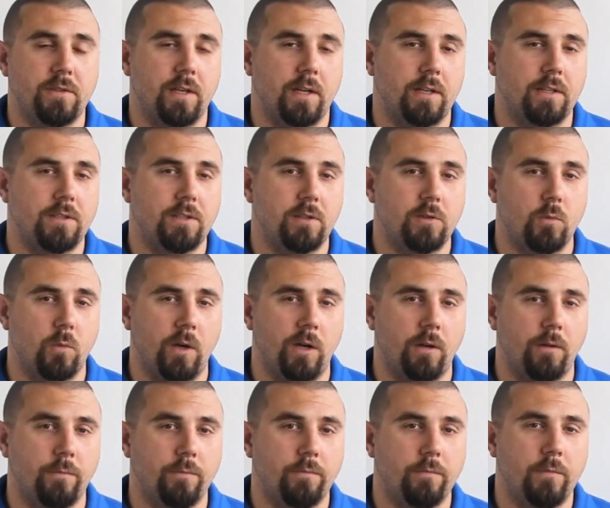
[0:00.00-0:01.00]
seconds as
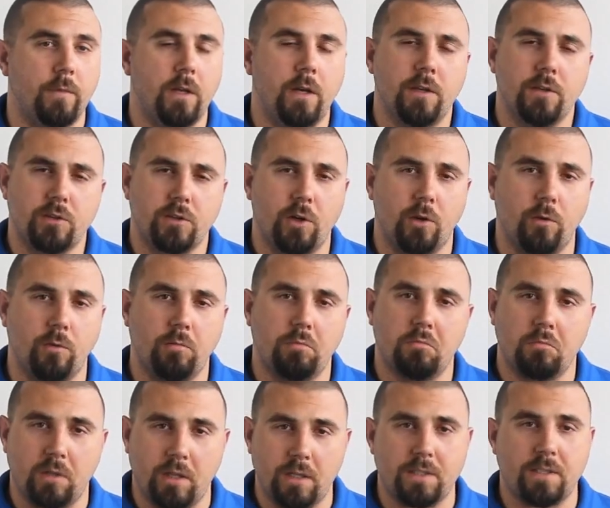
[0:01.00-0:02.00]
well. So
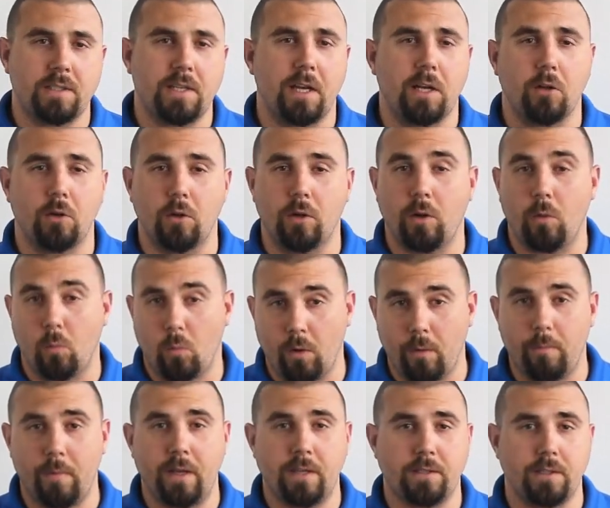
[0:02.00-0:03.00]
let's take a look at what
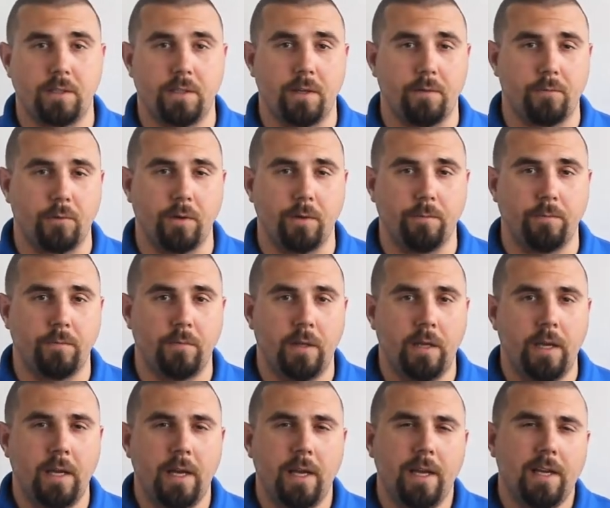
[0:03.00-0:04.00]
makes it different.
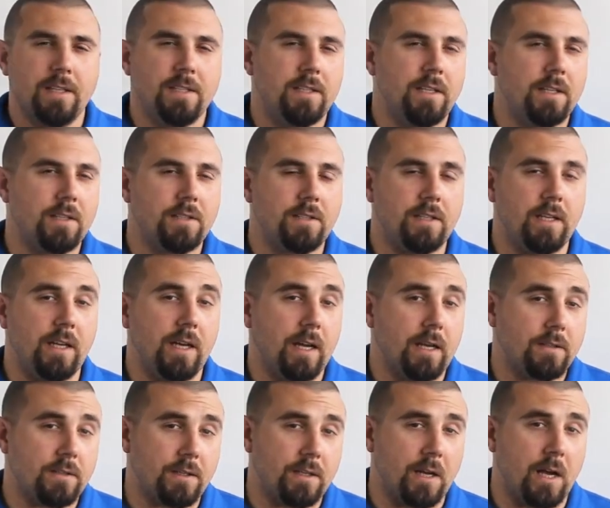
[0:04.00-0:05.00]
CST
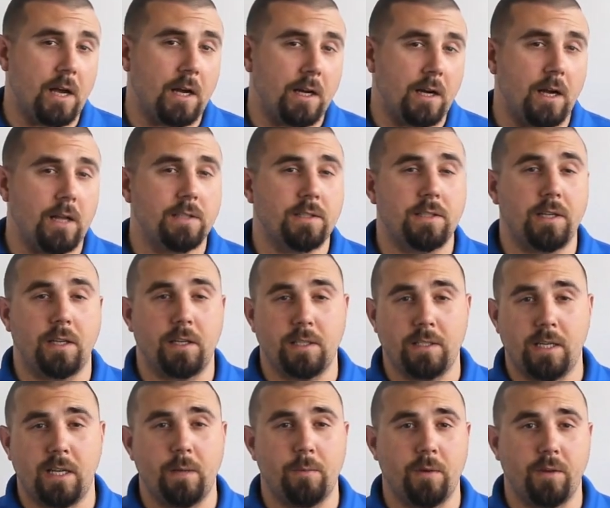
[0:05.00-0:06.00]
has a non-constant
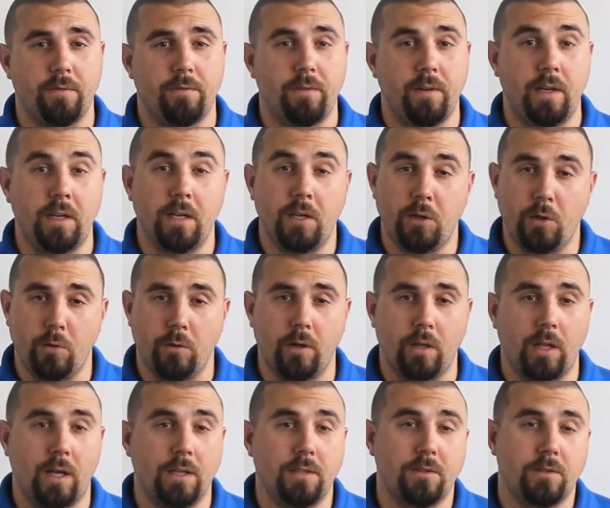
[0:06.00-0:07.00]
contaminant feed and
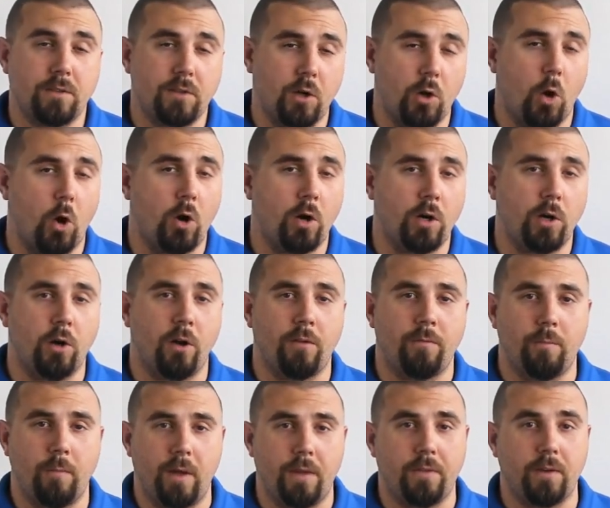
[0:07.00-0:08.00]
utilizes an on and
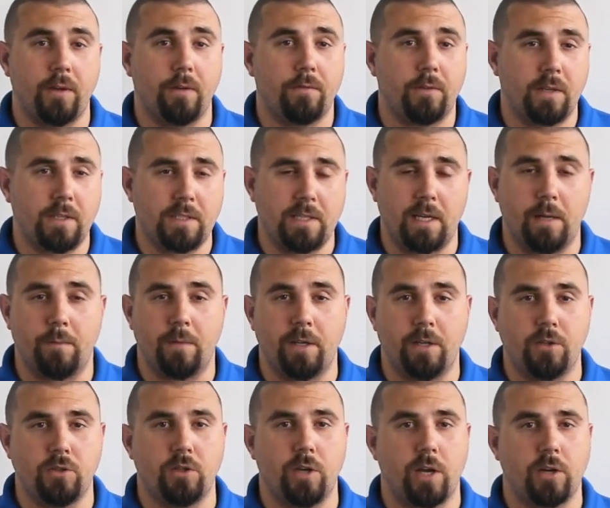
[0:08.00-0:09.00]
off method of contaminant
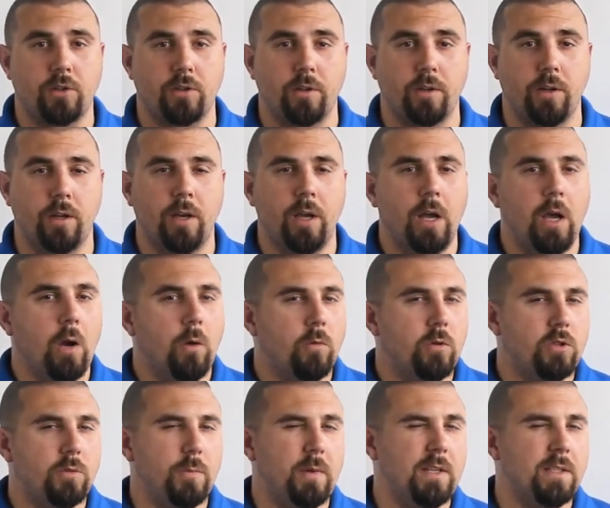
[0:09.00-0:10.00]
injection,
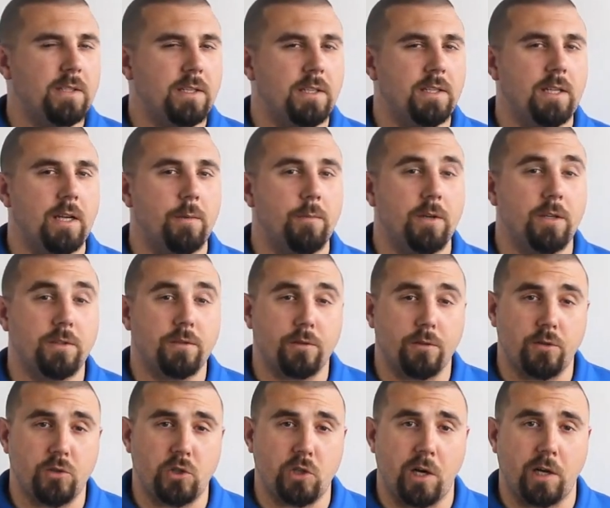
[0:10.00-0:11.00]
which means contaminants are
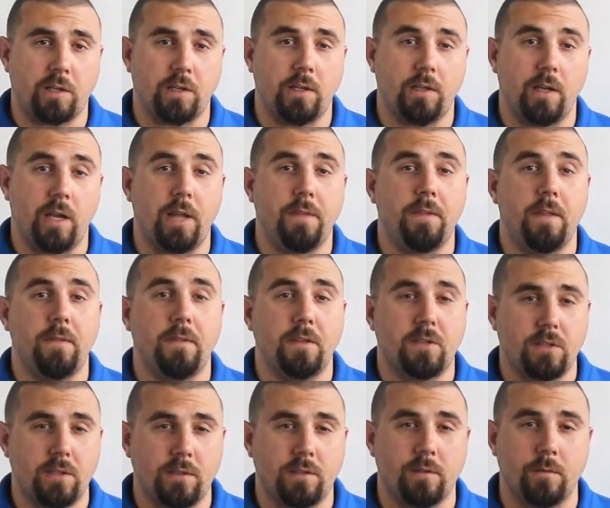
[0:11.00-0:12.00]
injected and then the
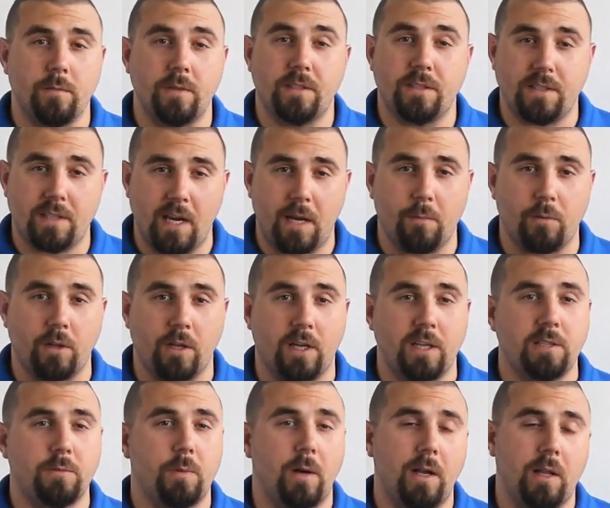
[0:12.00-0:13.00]
system is
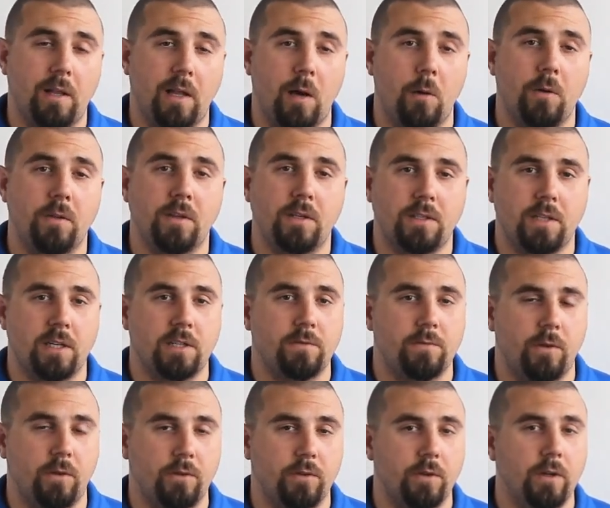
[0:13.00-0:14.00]
stabilized by allowing the test
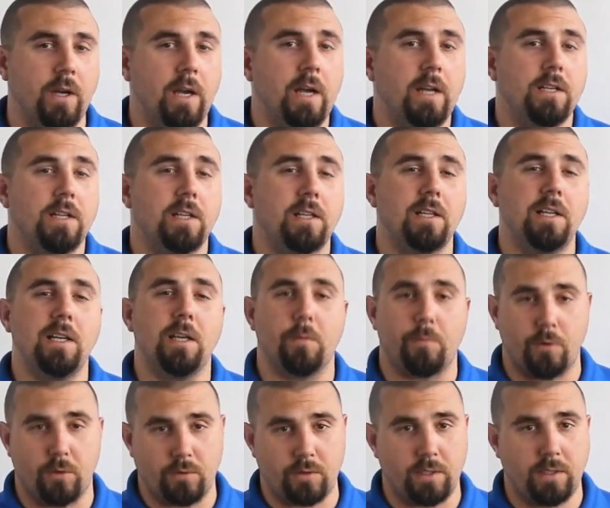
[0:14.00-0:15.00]
filter to clean up
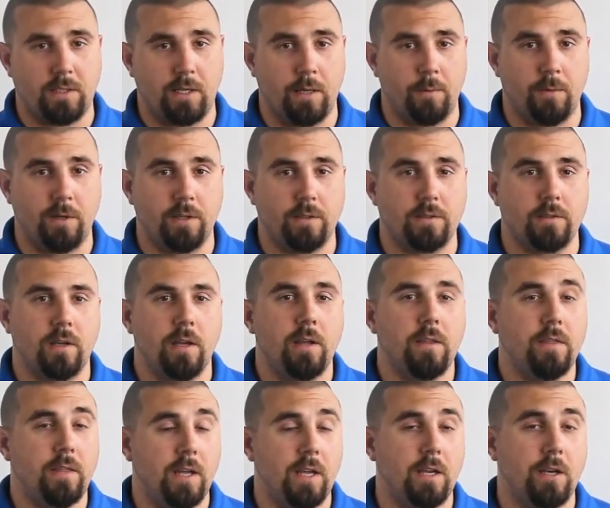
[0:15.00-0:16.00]
those contaminants.
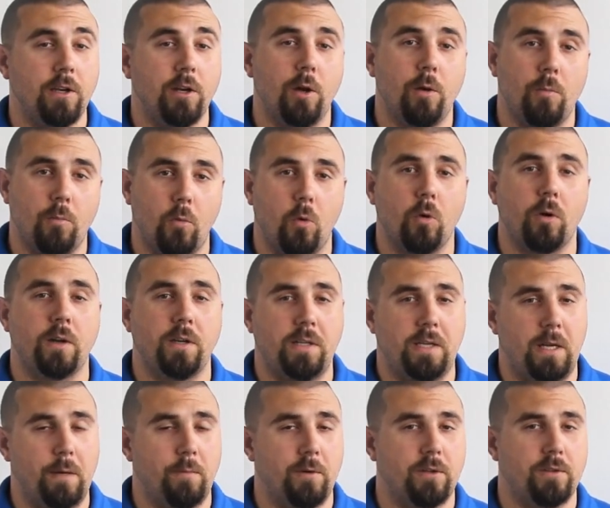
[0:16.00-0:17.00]
Then more
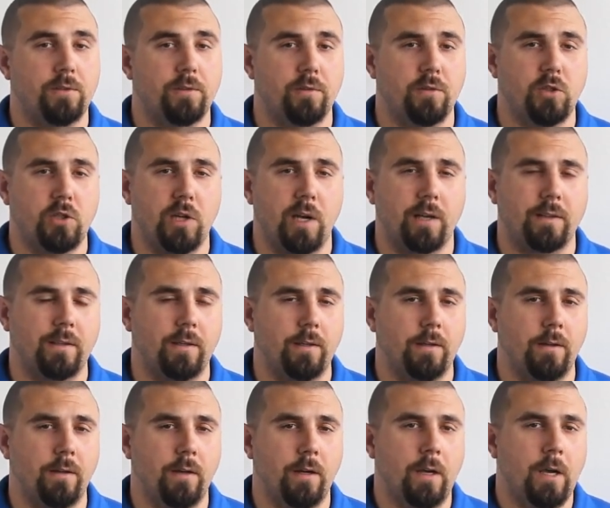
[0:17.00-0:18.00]
contaminants are
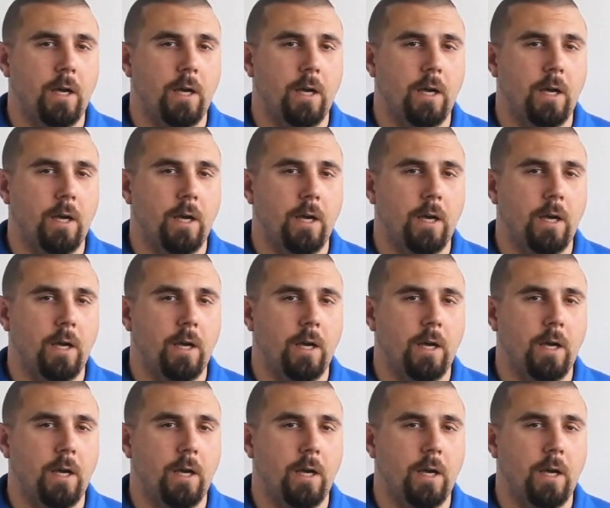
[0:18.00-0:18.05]
injected.